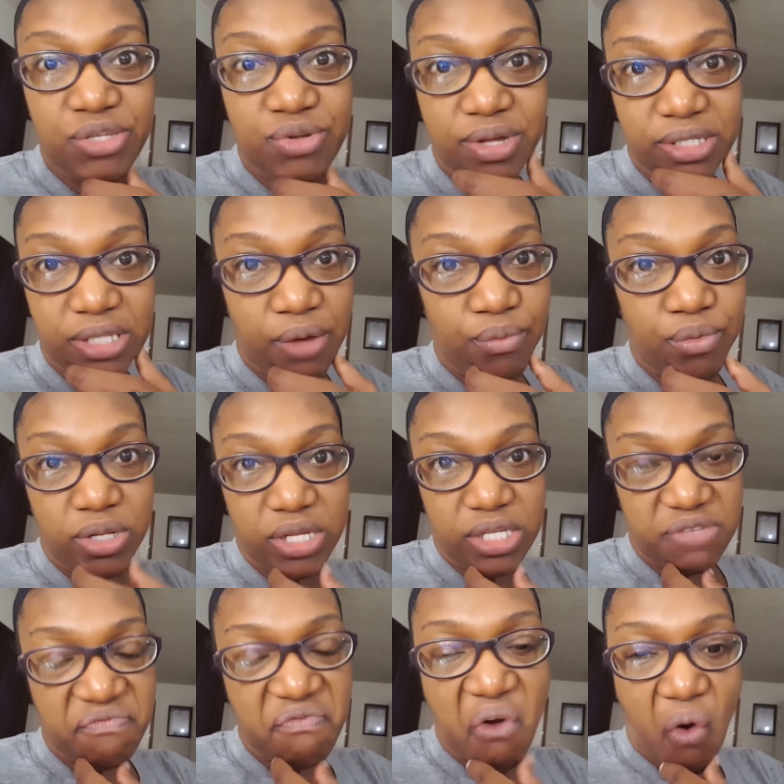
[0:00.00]
So I was like, well,
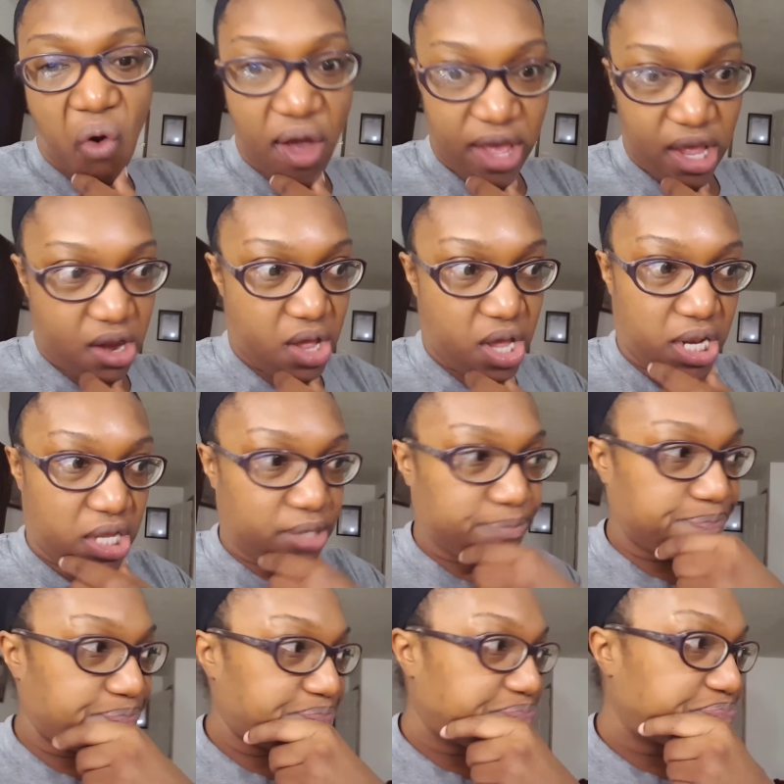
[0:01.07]
that's fine, honey.